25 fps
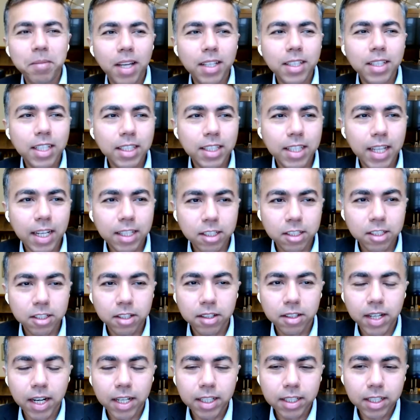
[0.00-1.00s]
I think that's
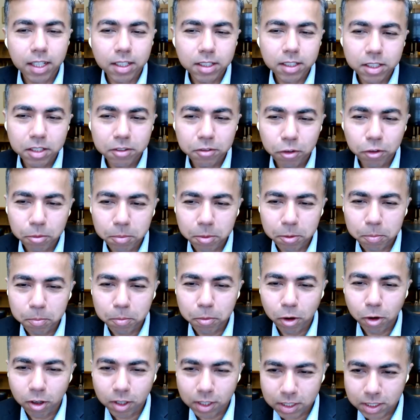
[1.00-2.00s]
the right answer from a
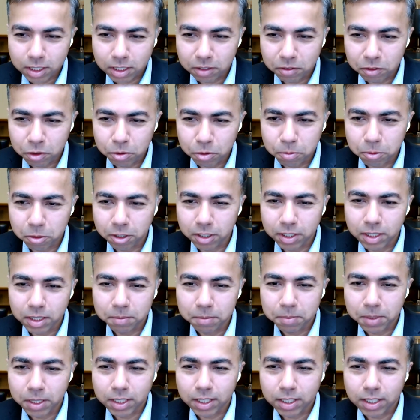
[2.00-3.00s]
policy viewpoint,
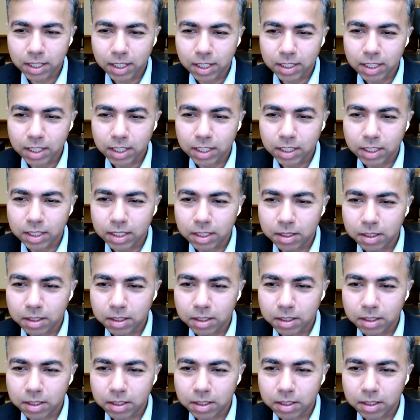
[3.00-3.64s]
but I think